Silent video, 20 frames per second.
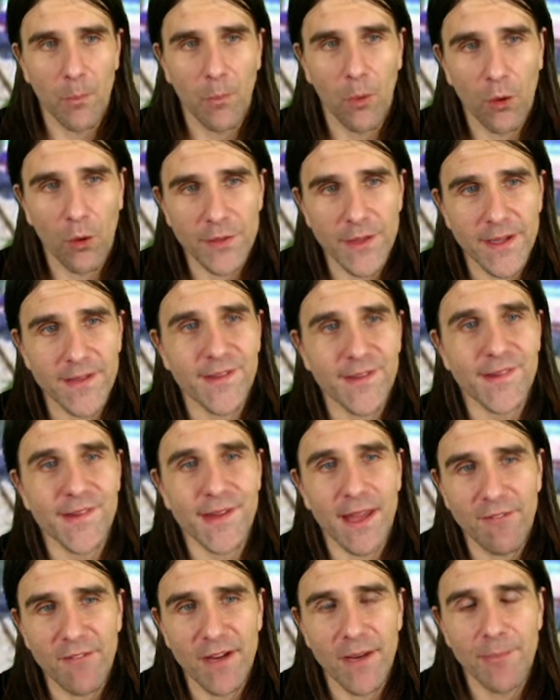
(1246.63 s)
More than
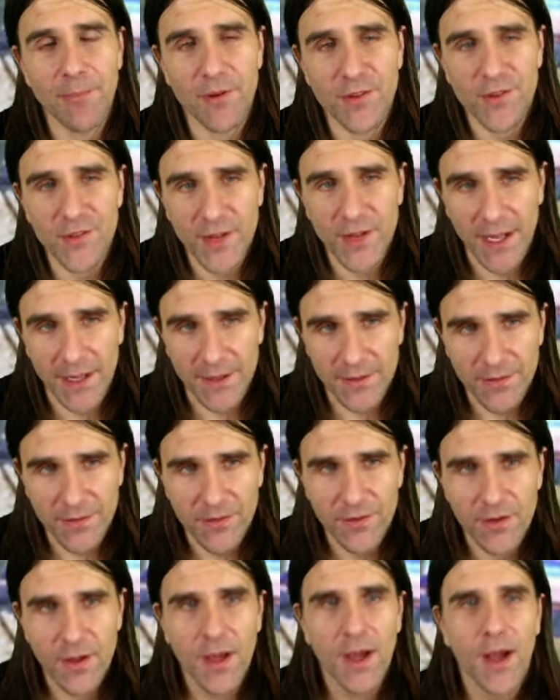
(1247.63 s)
70%